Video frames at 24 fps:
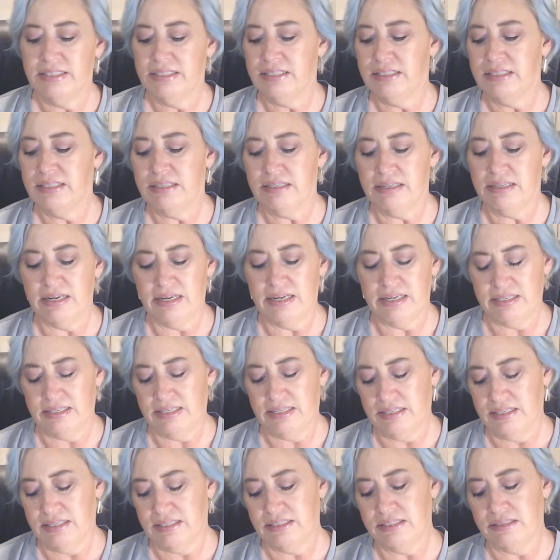All right,
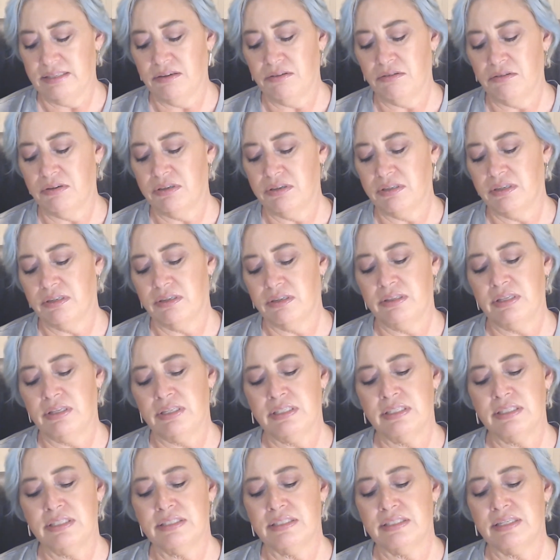so this
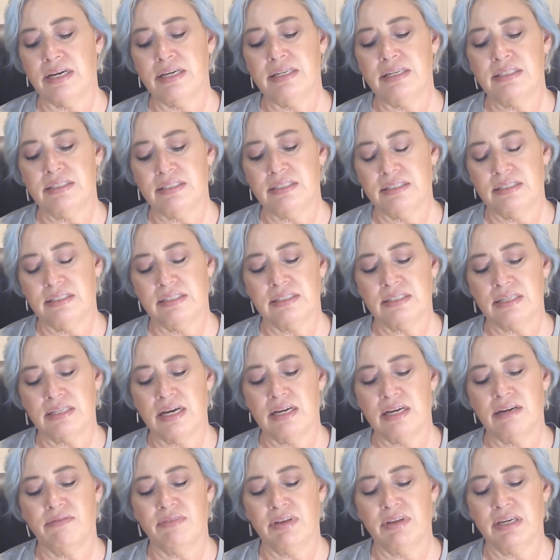is nice. It's
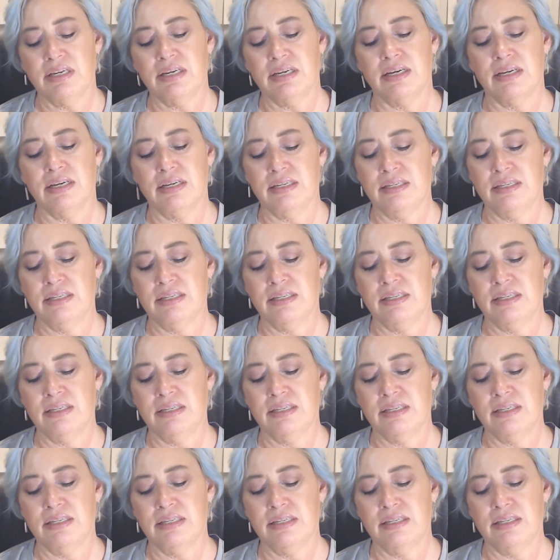kind of like a